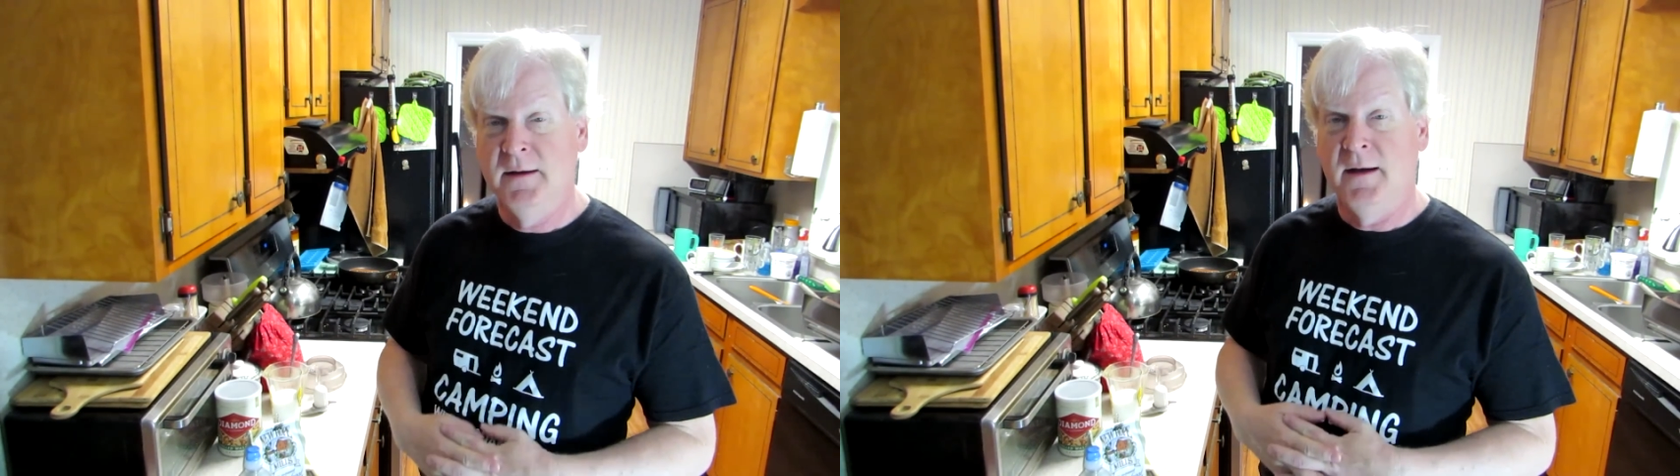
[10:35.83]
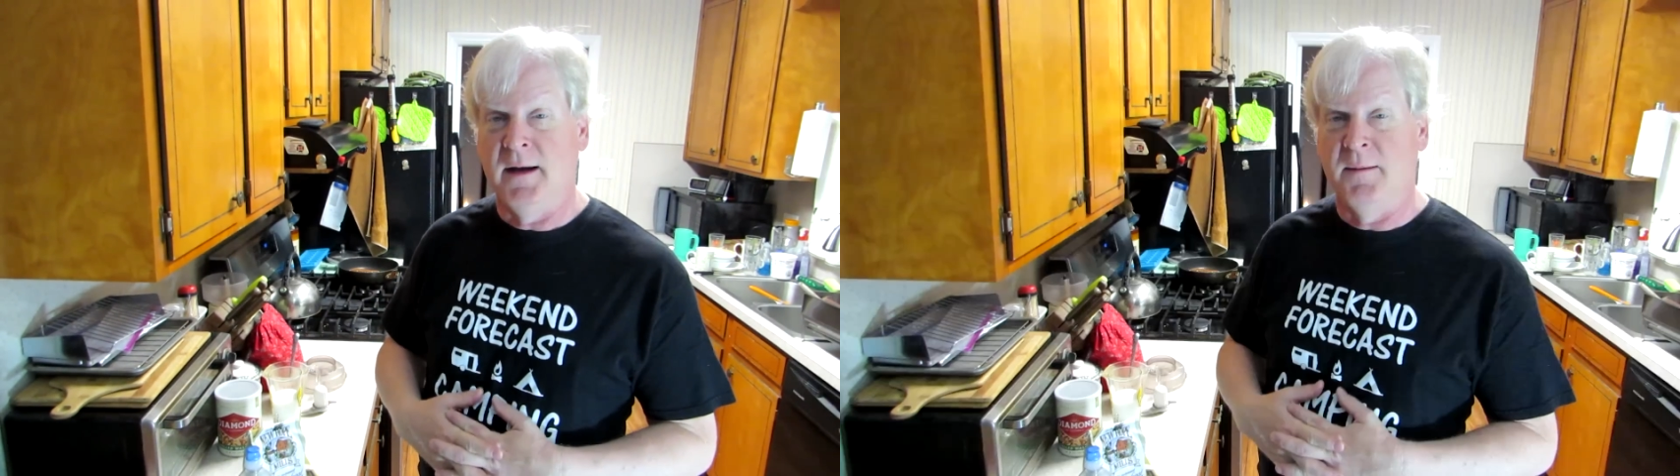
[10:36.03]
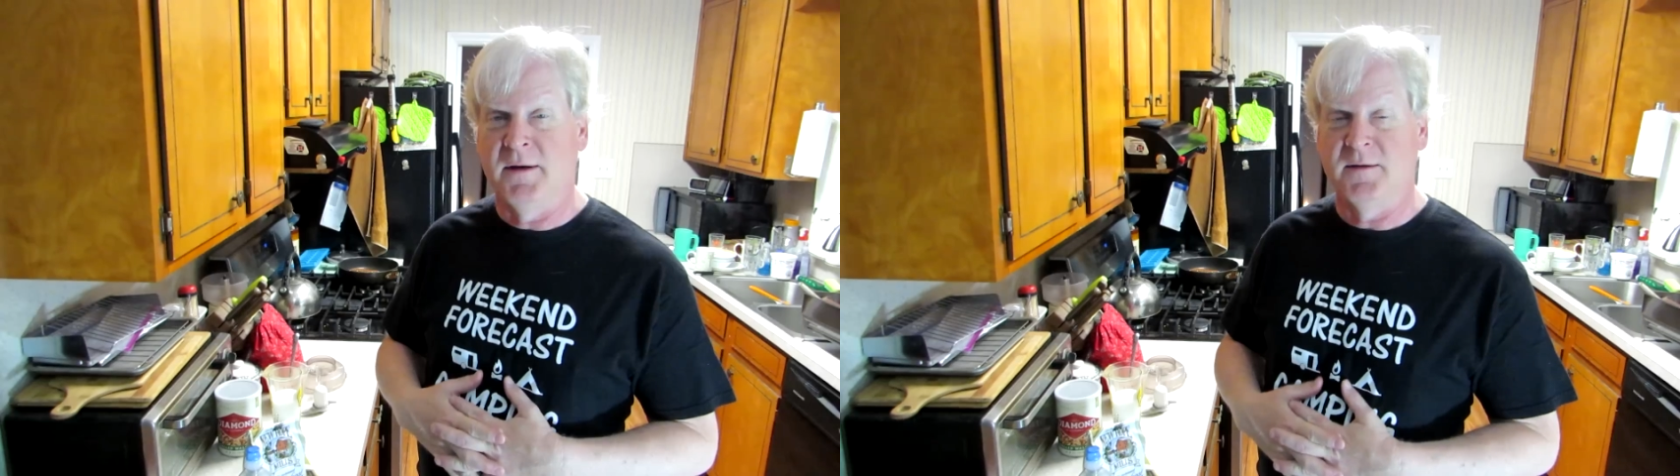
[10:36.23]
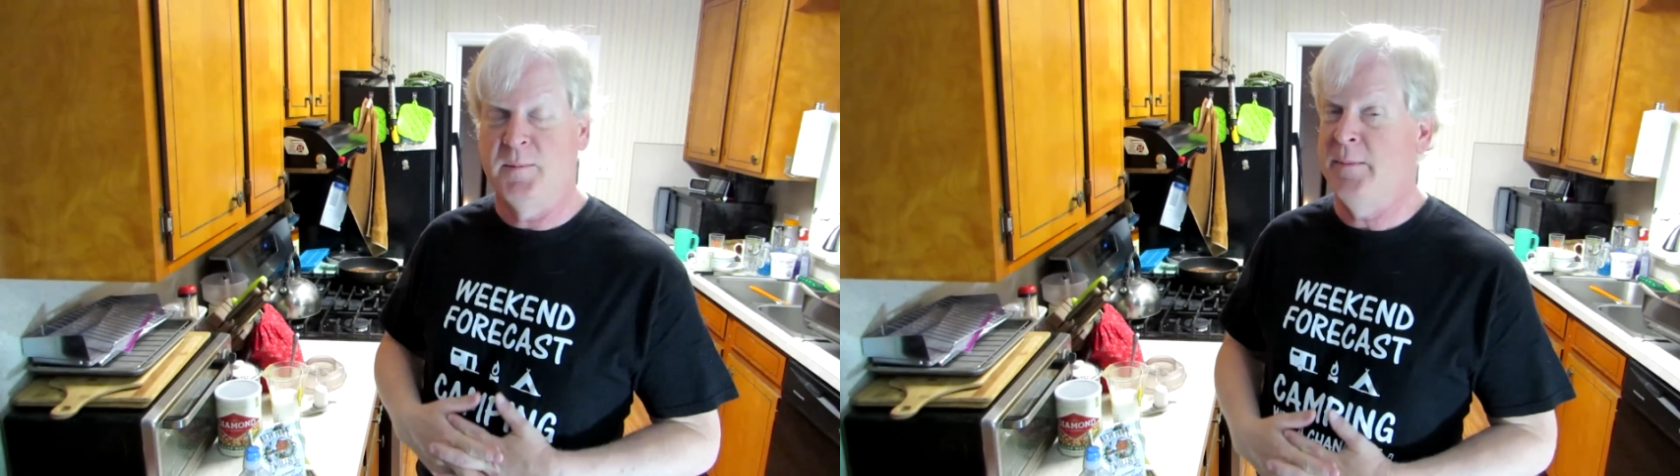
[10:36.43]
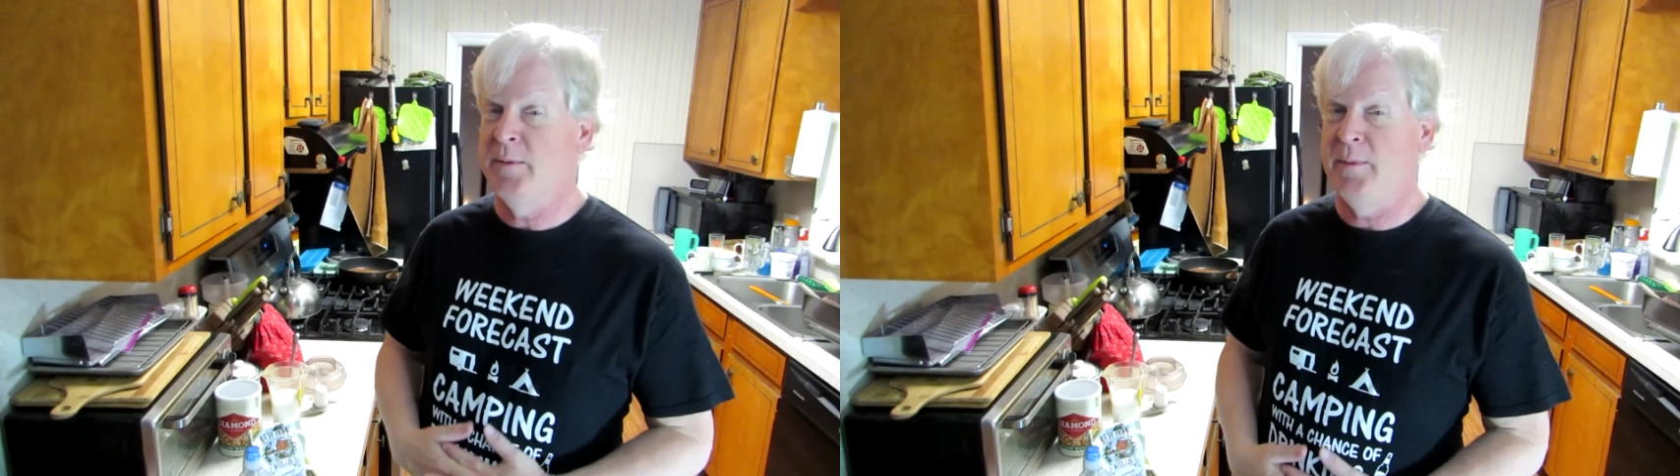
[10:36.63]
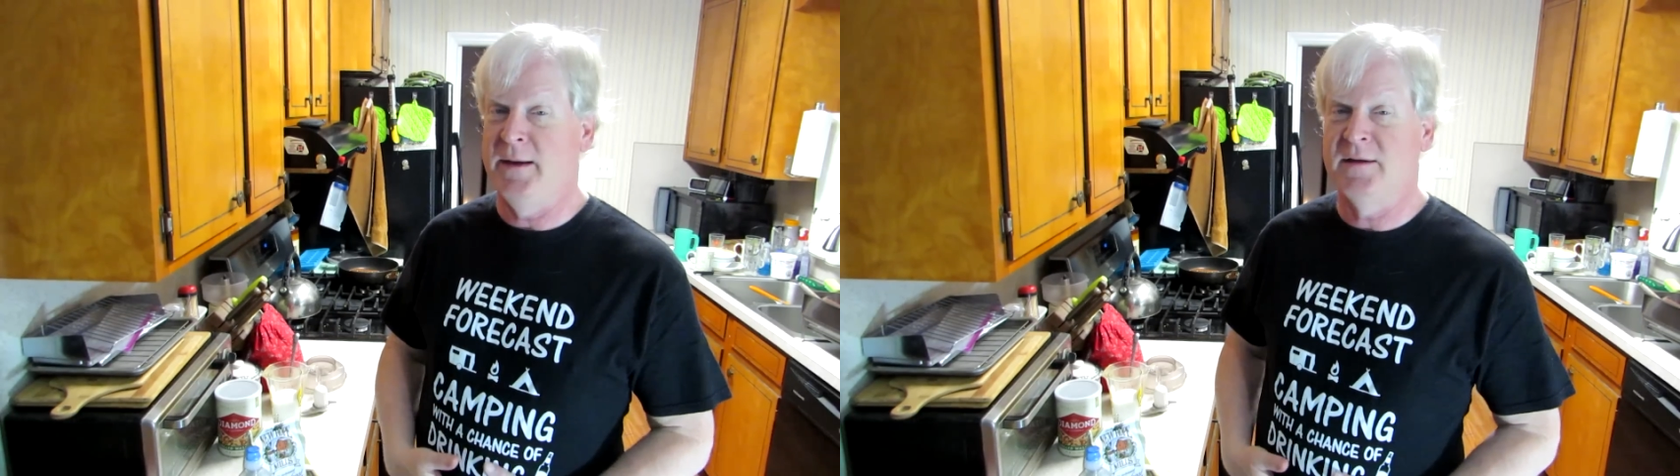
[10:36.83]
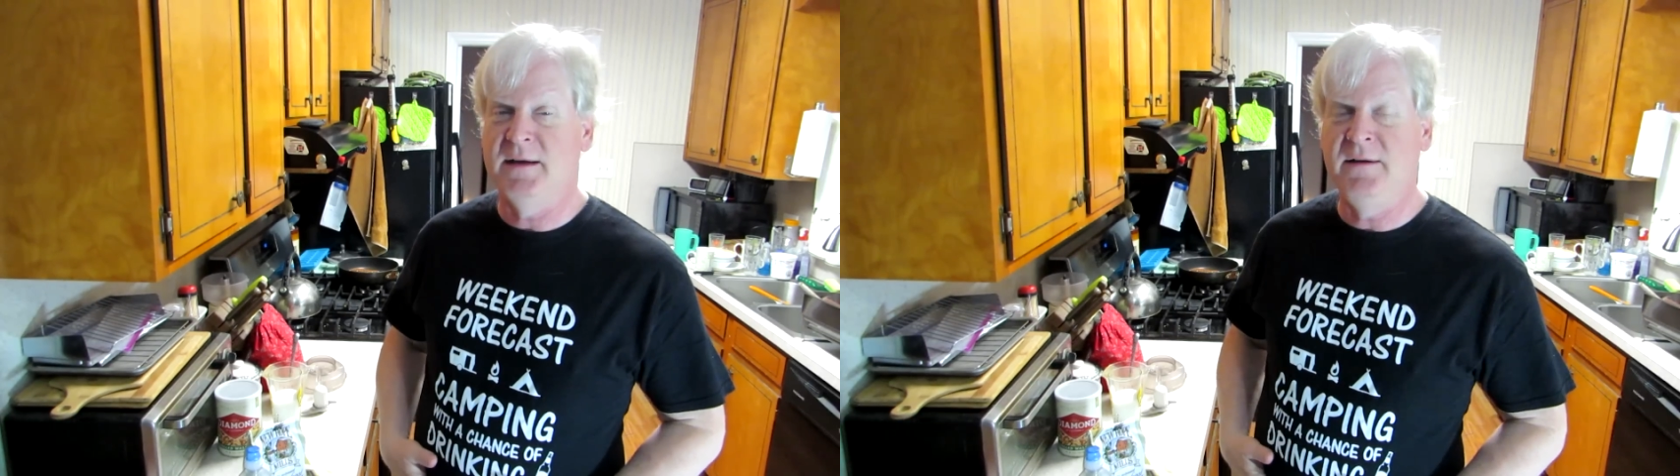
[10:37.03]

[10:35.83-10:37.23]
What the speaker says: because paper plates,